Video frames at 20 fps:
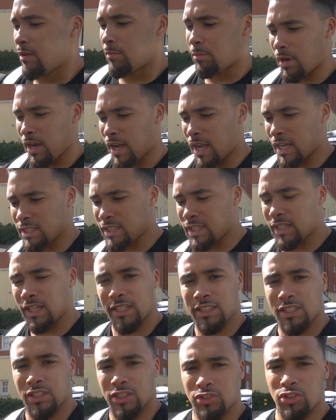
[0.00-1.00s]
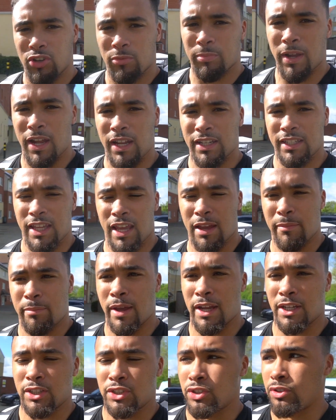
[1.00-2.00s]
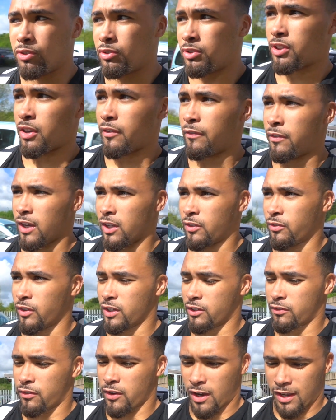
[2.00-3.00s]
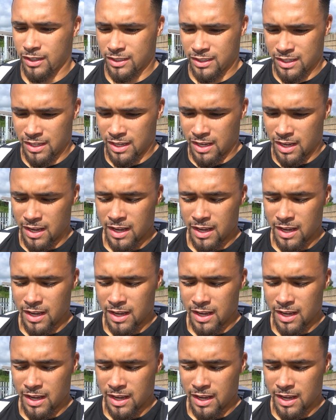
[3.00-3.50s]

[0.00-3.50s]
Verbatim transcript: But I actually need to stop and get petrol, so first things first,